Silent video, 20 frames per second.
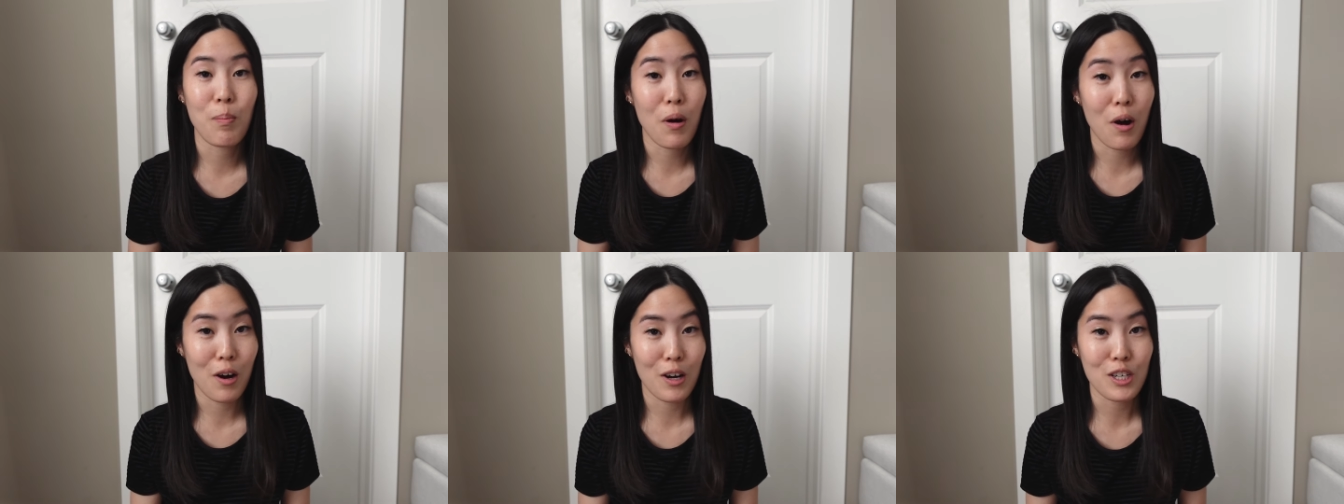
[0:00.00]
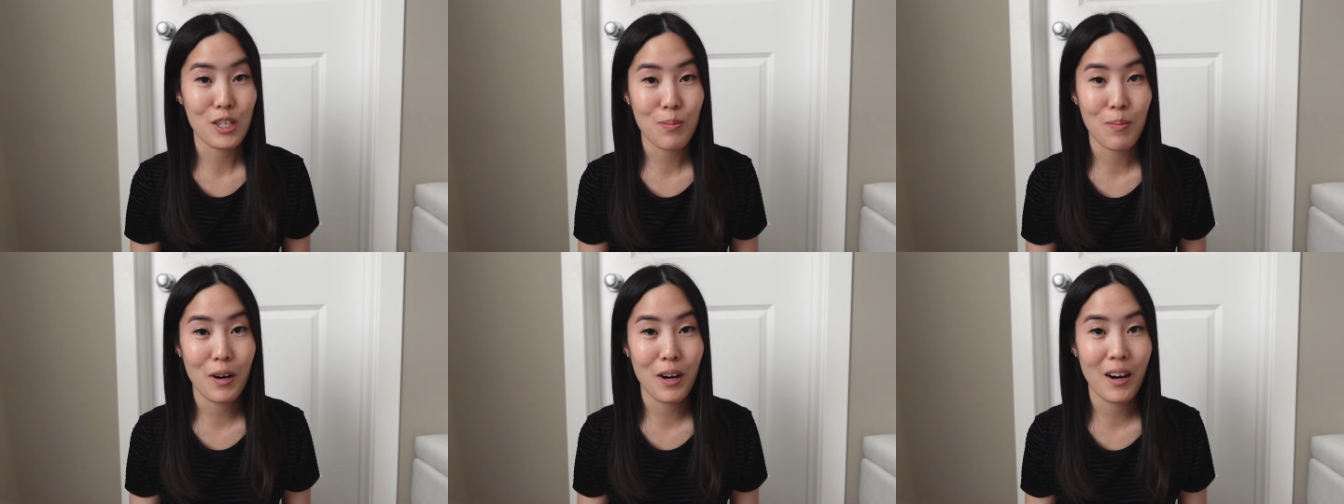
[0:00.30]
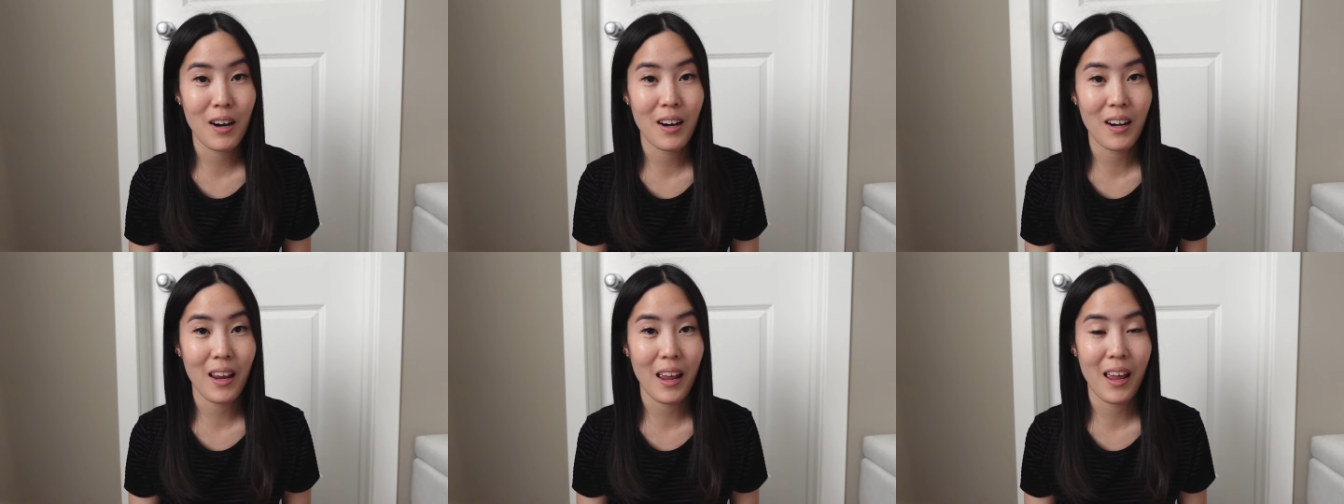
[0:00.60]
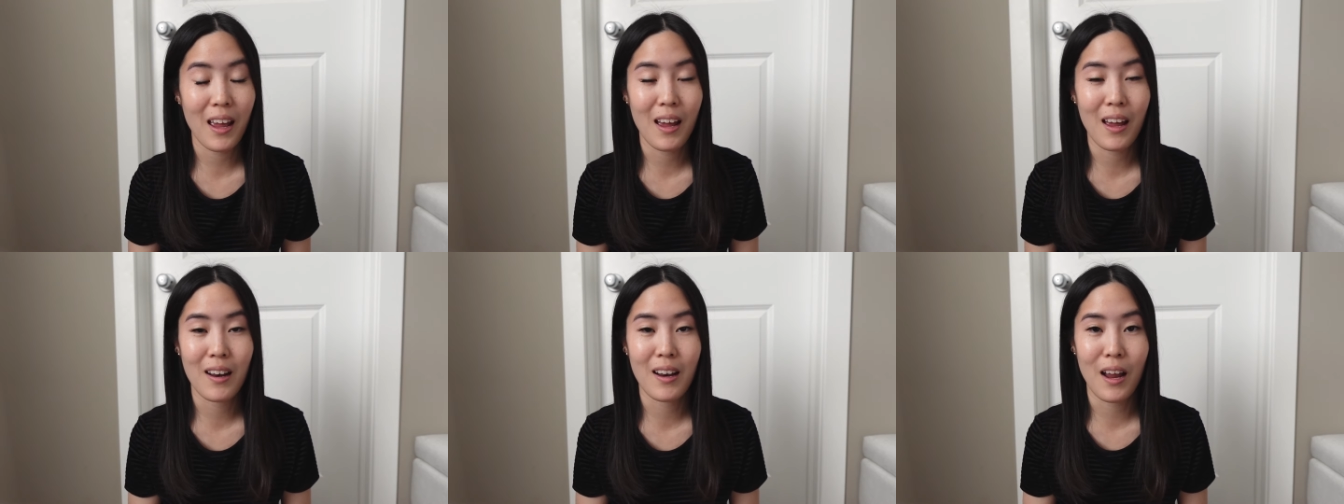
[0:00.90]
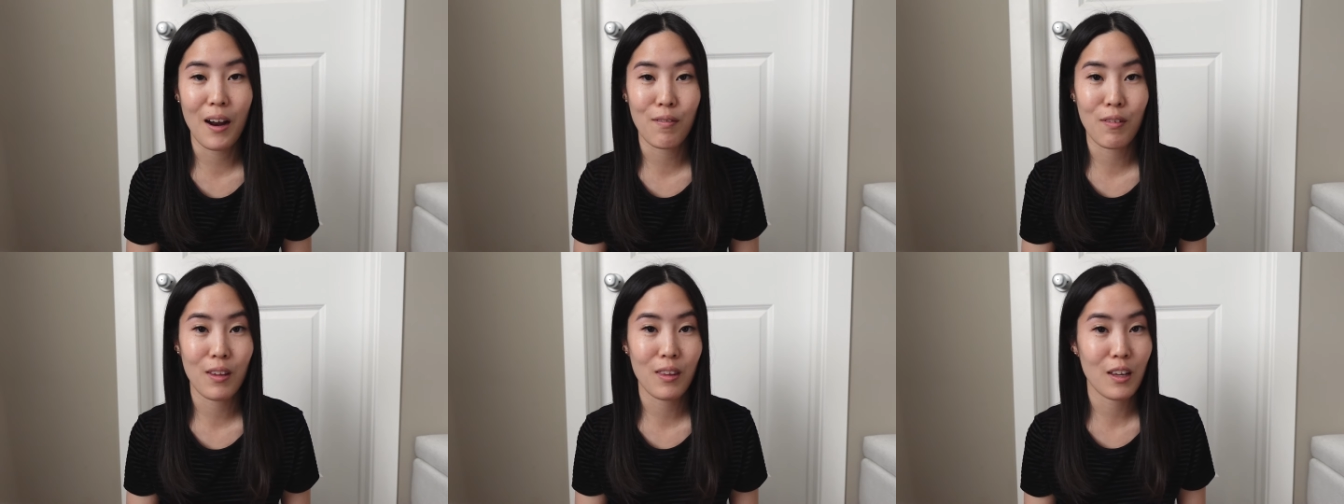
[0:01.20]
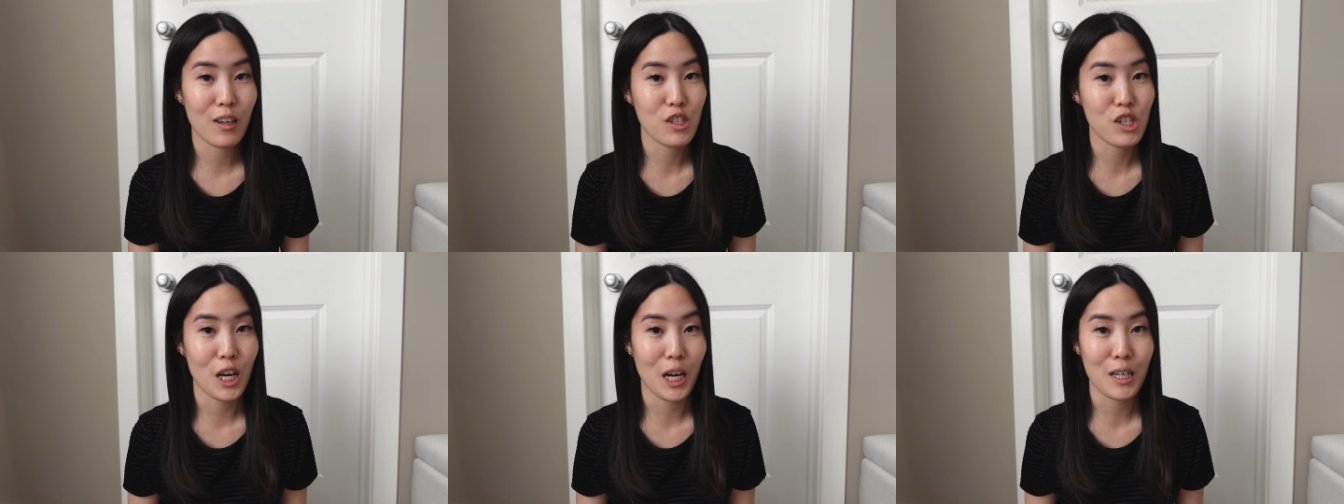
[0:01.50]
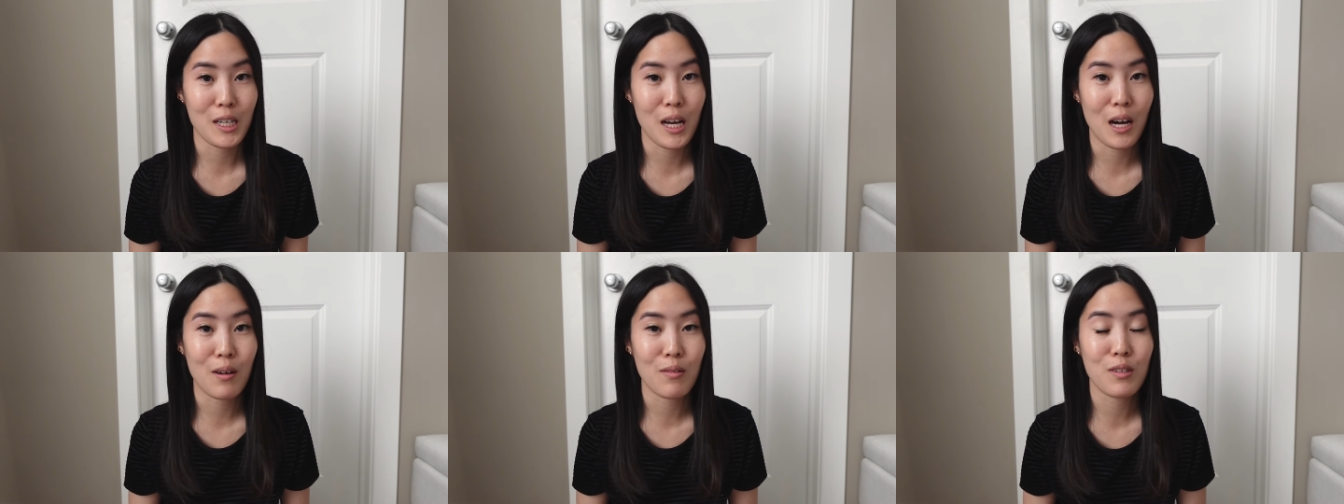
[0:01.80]
Poshmark and everything
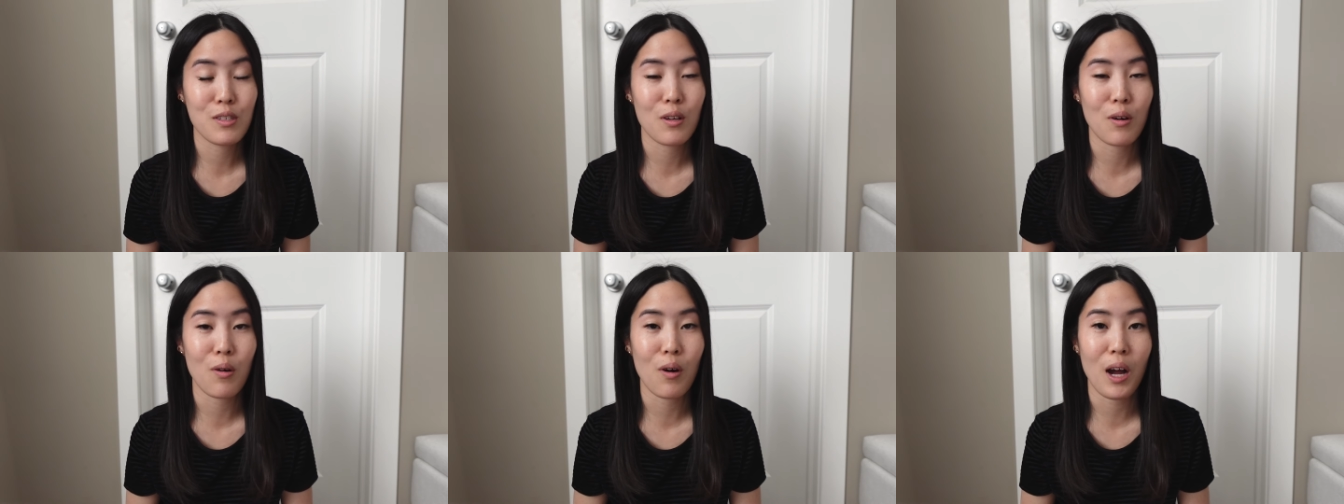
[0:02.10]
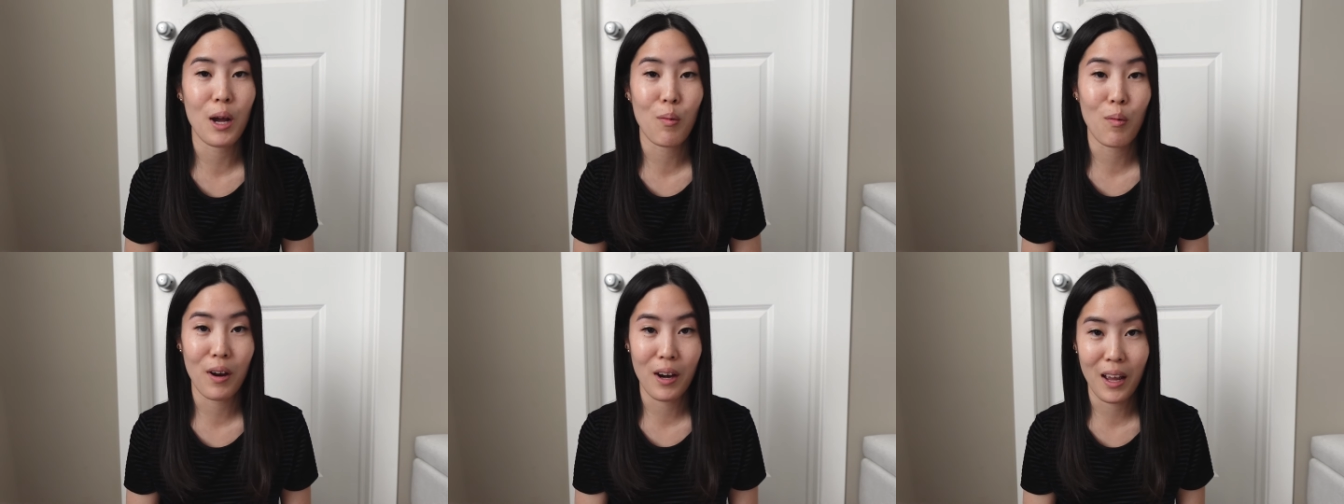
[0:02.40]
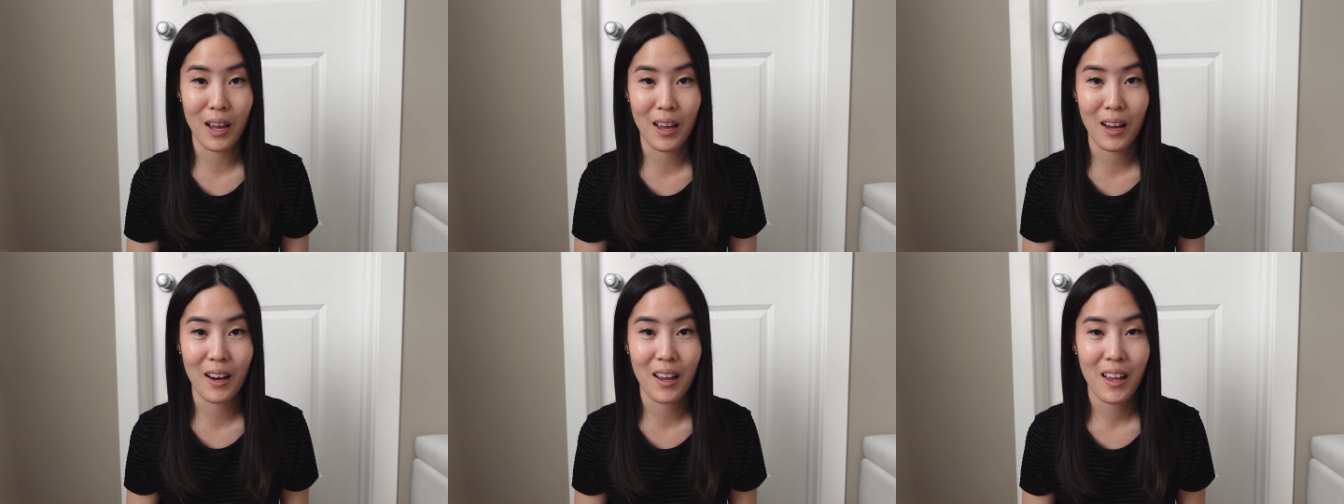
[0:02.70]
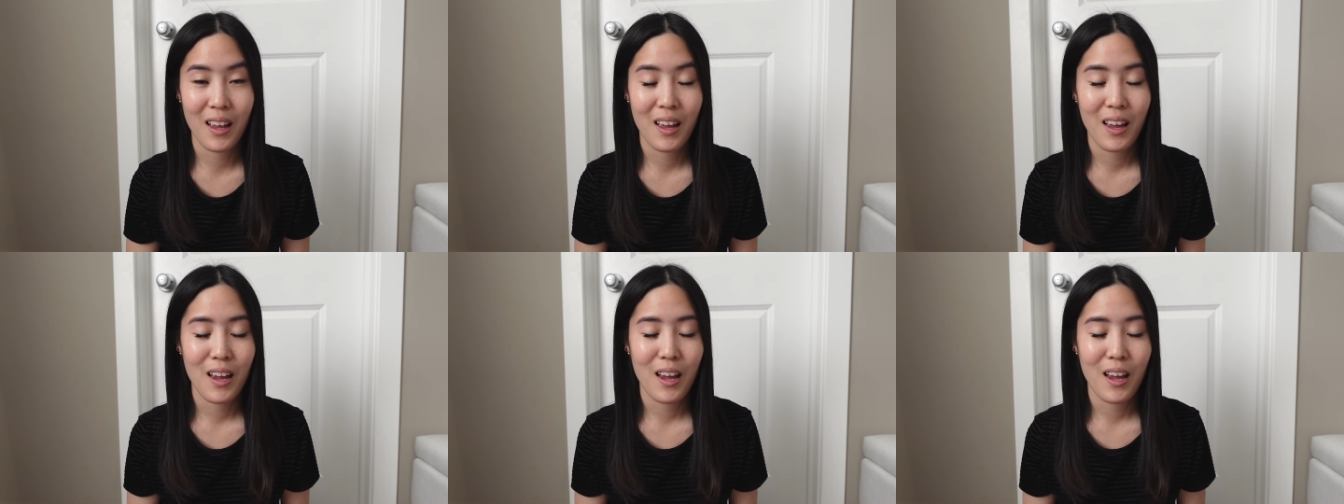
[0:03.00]
checked out so I went ahead